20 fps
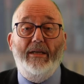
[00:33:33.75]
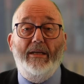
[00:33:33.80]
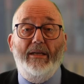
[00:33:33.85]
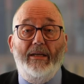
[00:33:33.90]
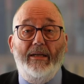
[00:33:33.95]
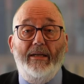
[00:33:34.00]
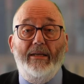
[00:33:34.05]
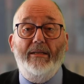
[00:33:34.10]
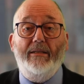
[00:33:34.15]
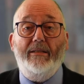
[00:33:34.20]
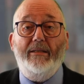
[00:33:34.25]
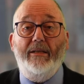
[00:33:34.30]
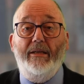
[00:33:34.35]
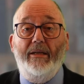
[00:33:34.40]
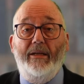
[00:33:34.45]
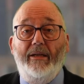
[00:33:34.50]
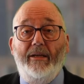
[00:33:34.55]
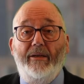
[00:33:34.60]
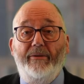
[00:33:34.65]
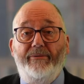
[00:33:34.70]
is
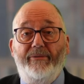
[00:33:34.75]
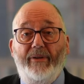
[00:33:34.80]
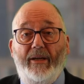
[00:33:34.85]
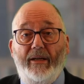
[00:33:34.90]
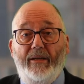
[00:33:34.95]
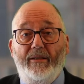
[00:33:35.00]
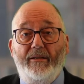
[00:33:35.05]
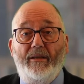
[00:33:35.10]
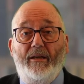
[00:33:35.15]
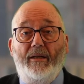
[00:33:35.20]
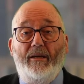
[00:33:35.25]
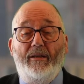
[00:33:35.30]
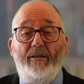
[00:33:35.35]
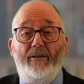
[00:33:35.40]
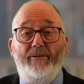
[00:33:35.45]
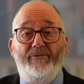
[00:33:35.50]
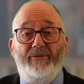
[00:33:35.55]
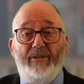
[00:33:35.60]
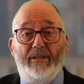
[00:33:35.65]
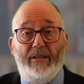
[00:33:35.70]
the effect
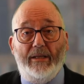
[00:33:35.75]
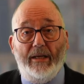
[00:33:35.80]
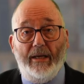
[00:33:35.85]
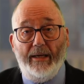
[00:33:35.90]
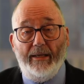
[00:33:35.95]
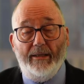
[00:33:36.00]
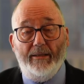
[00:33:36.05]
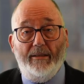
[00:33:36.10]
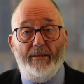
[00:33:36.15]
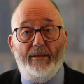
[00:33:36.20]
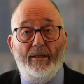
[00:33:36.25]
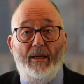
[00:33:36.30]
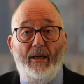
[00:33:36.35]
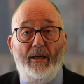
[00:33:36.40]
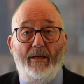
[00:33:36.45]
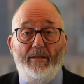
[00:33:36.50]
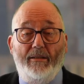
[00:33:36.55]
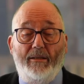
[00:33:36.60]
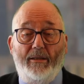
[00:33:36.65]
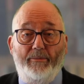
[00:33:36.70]
of tense
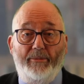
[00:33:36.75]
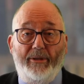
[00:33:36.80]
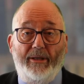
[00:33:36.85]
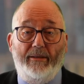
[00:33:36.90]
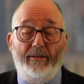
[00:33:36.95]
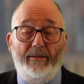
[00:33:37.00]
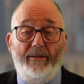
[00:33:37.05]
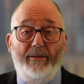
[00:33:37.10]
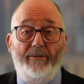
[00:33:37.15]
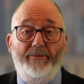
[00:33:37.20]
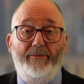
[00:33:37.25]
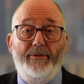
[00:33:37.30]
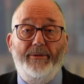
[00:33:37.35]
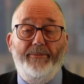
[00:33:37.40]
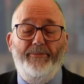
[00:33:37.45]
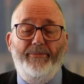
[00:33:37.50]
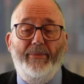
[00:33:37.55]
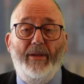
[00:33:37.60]
and subjunctives.